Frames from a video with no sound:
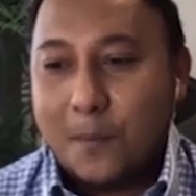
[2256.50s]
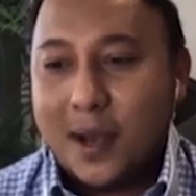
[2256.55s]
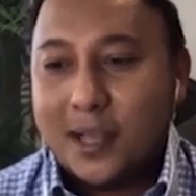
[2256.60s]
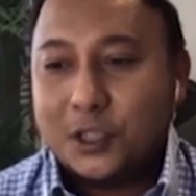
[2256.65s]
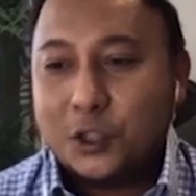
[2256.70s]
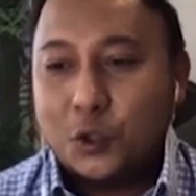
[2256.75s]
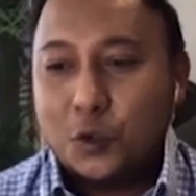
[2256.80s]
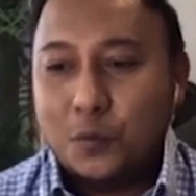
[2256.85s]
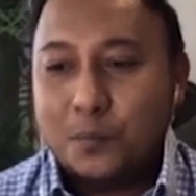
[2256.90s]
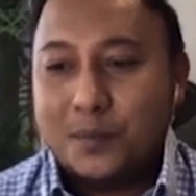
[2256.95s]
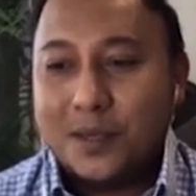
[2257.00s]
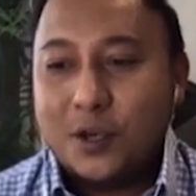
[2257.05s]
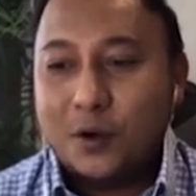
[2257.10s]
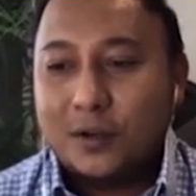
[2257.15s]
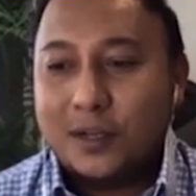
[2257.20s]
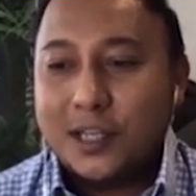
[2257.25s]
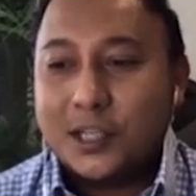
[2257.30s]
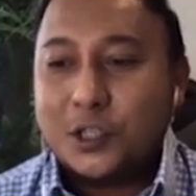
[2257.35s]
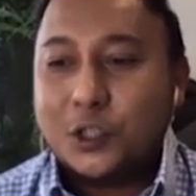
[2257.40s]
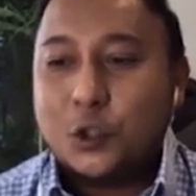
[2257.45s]
must you be
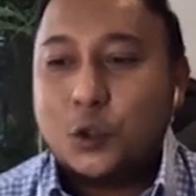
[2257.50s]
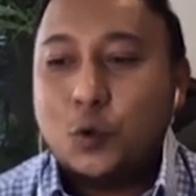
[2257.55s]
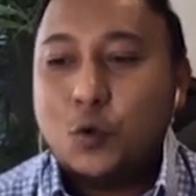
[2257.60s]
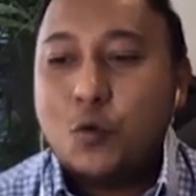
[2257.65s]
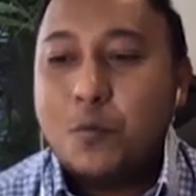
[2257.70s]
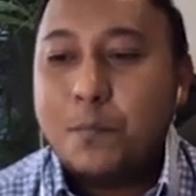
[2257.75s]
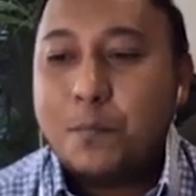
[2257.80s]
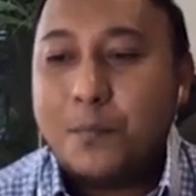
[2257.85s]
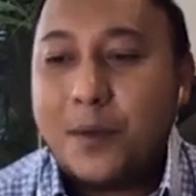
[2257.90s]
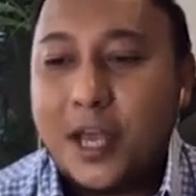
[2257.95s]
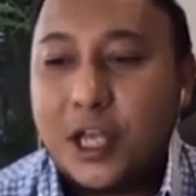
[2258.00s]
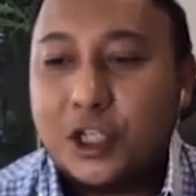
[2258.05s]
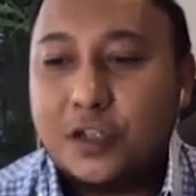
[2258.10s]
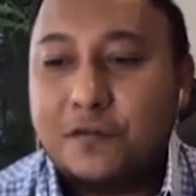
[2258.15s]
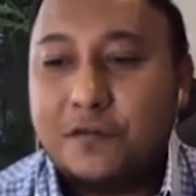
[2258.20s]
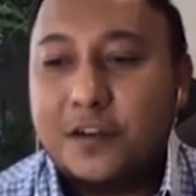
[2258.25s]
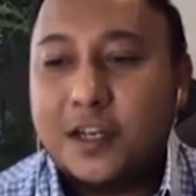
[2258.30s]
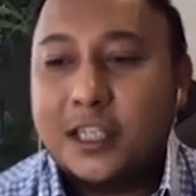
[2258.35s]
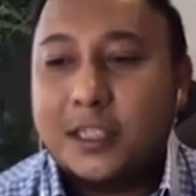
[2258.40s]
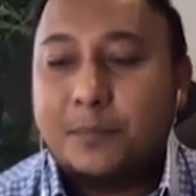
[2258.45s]
on the Zoom
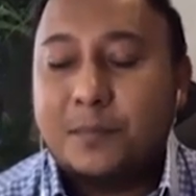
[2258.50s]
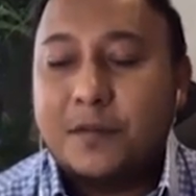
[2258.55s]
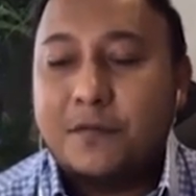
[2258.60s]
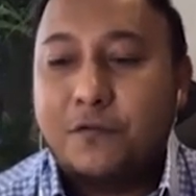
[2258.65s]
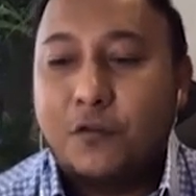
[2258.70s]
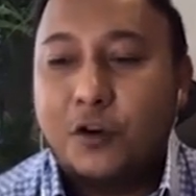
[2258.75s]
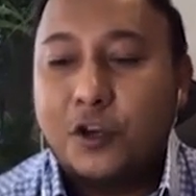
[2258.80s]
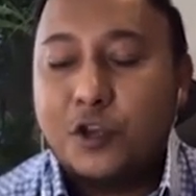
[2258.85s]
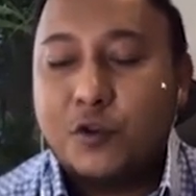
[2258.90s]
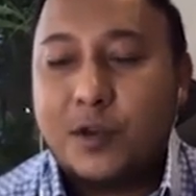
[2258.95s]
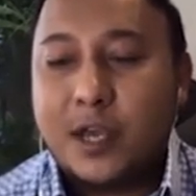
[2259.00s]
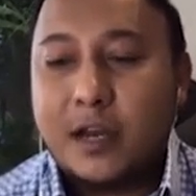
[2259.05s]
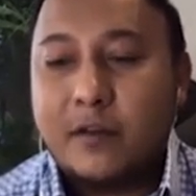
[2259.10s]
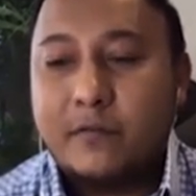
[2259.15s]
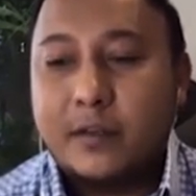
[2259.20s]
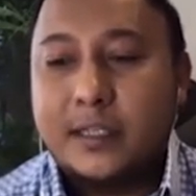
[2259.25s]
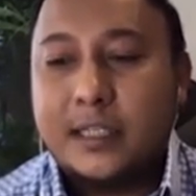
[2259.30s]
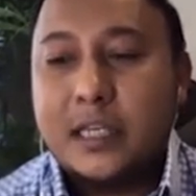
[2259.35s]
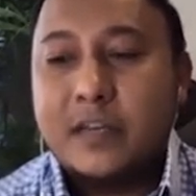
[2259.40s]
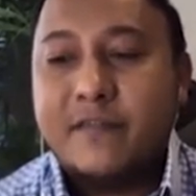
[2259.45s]
page first before you
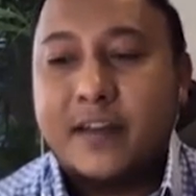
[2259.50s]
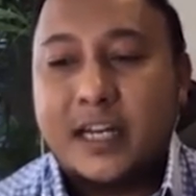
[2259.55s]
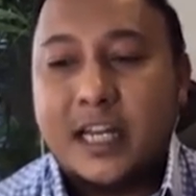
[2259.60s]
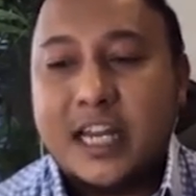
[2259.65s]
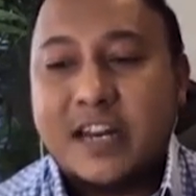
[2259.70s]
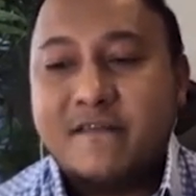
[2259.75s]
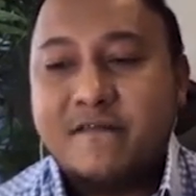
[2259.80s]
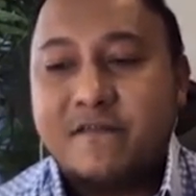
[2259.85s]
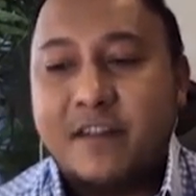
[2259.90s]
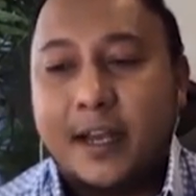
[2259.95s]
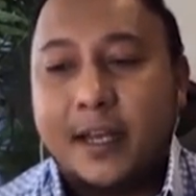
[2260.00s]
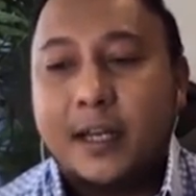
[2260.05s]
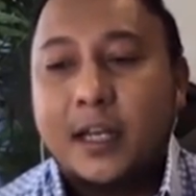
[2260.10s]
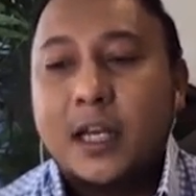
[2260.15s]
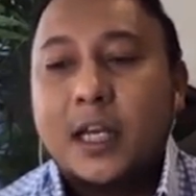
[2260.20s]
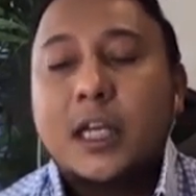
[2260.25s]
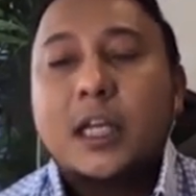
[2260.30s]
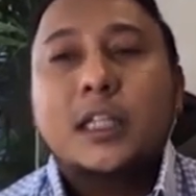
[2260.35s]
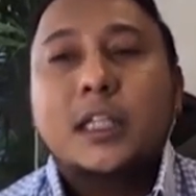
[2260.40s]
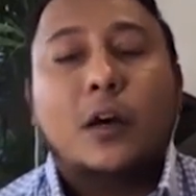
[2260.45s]
can receive an invite?
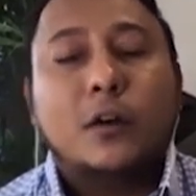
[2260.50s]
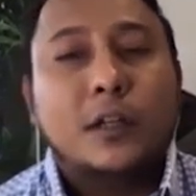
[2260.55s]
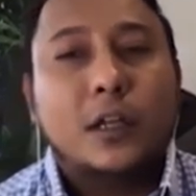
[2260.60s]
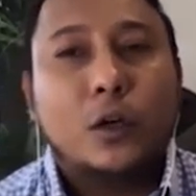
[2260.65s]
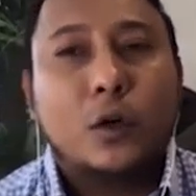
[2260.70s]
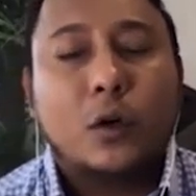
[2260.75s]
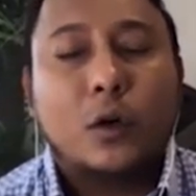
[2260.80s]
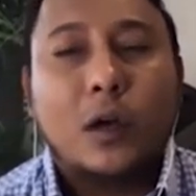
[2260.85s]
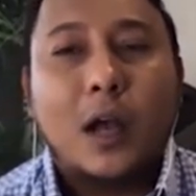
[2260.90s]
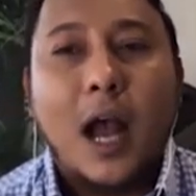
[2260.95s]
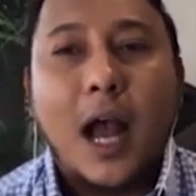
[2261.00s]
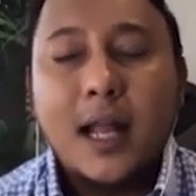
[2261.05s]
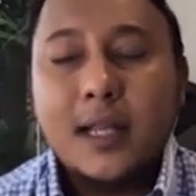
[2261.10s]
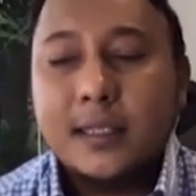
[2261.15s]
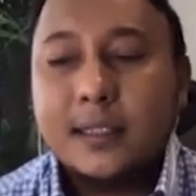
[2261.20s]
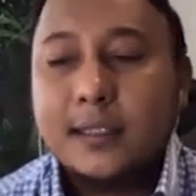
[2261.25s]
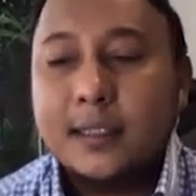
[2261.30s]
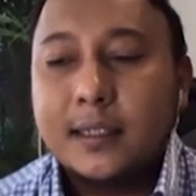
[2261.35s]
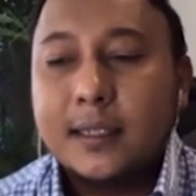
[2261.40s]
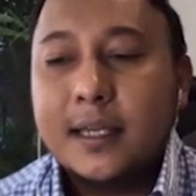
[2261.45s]
Now, the
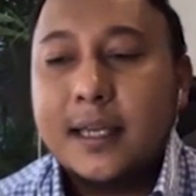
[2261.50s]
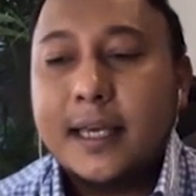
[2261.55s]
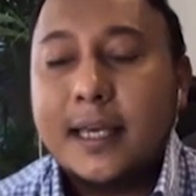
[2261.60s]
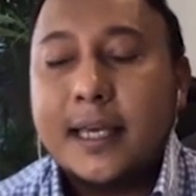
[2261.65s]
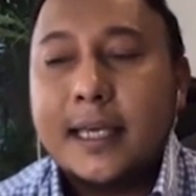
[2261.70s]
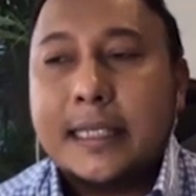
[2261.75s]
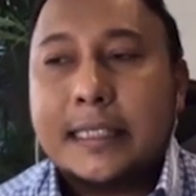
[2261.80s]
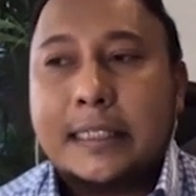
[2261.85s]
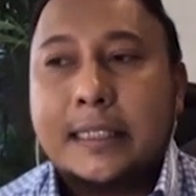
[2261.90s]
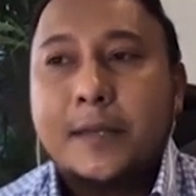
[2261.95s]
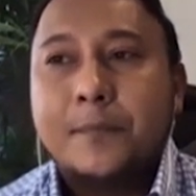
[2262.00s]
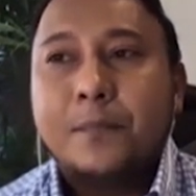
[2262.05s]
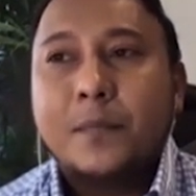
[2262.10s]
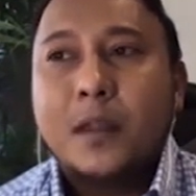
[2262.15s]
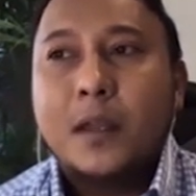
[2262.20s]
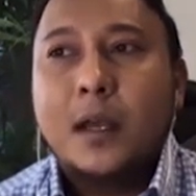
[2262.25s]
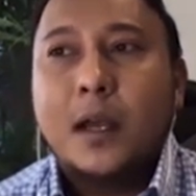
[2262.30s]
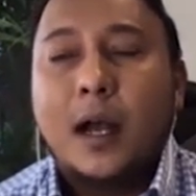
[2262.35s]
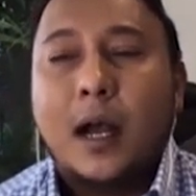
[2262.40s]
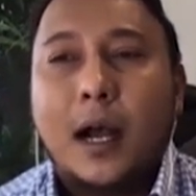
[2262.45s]
answer is,
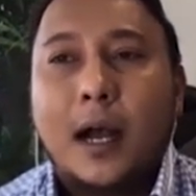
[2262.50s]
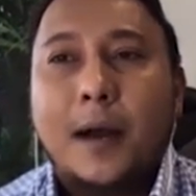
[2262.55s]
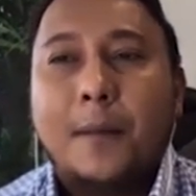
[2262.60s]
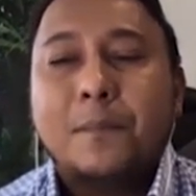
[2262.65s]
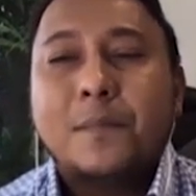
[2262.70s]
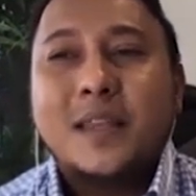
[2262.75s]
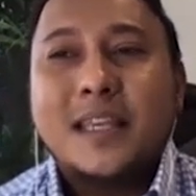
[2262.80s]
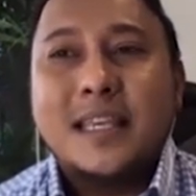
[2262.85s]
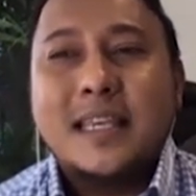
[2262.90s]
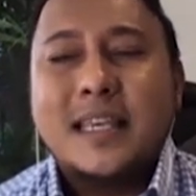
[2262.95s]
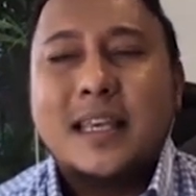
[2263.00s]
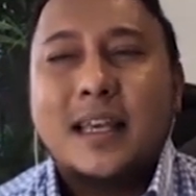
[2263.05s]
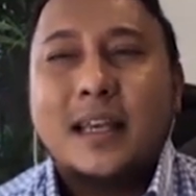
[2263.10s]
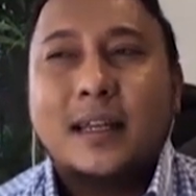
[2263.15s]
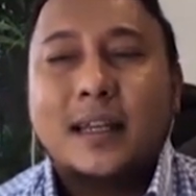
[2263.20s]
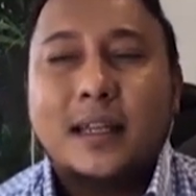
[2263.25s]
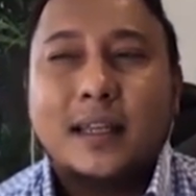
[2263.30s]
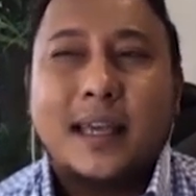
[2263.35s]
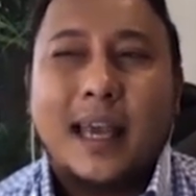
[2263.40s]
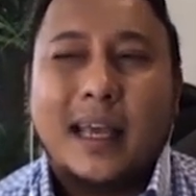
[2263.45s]

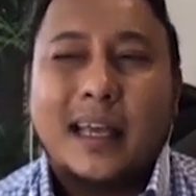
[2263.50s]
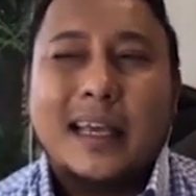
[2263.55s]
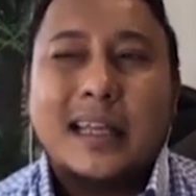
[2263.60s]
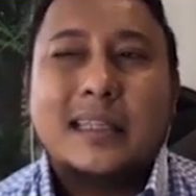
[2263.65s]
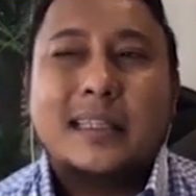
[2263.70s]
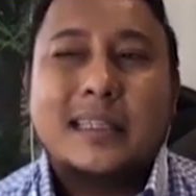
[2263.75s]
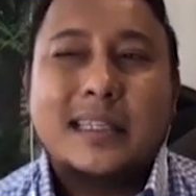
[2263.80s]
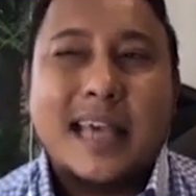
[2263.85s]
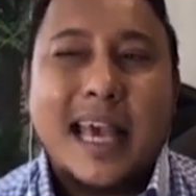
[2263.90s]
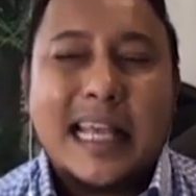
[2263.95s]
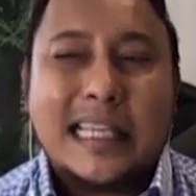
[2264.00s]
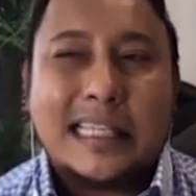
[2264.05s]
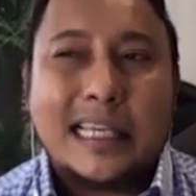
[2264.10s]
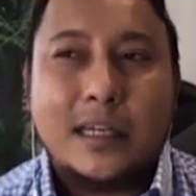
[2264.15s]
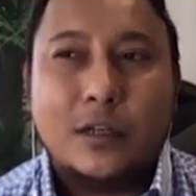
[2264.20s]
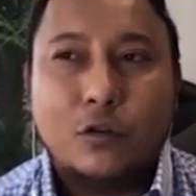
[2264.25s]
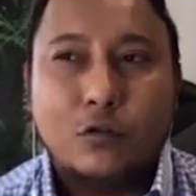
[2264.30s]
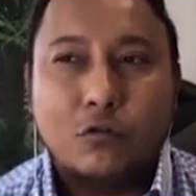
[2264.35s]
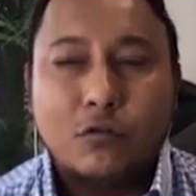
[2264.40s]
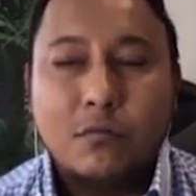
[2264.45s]
okay, it's yes
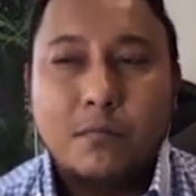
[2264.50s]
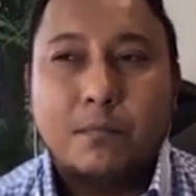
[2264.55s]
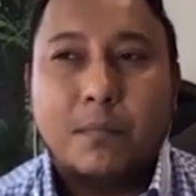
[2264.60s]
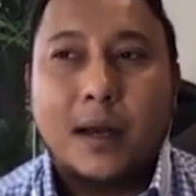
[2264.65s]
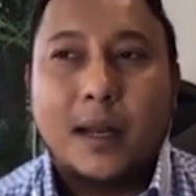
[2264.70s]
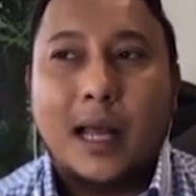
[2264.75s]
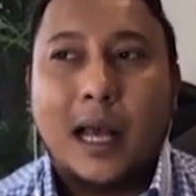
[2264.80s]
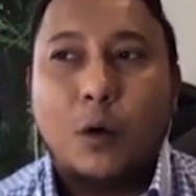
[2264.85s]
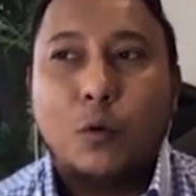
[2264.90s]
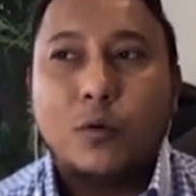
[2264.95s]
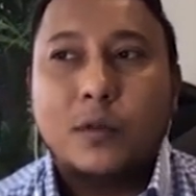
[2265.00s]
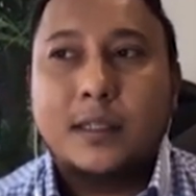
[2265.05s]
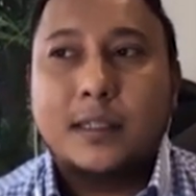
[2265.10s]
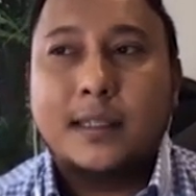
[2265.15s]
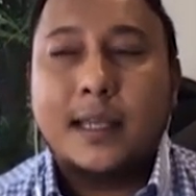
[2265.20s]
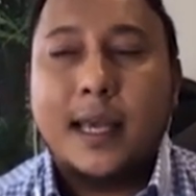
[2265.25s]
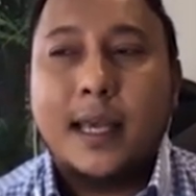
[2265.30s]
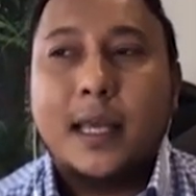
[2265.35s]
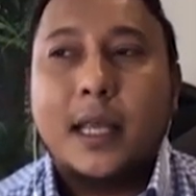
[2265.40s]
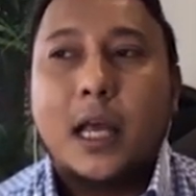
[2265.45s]
and no, but I would
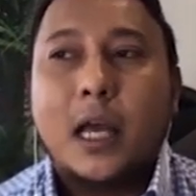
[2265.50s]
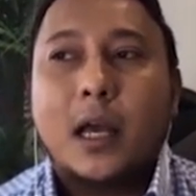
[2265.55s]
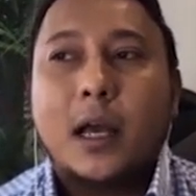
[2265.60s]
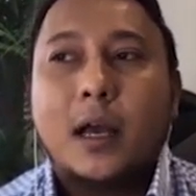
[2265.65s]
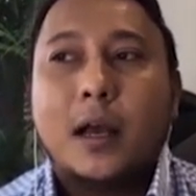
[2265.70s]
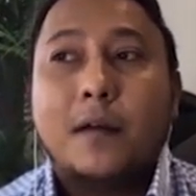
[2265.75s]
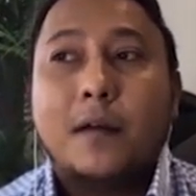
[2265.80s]
say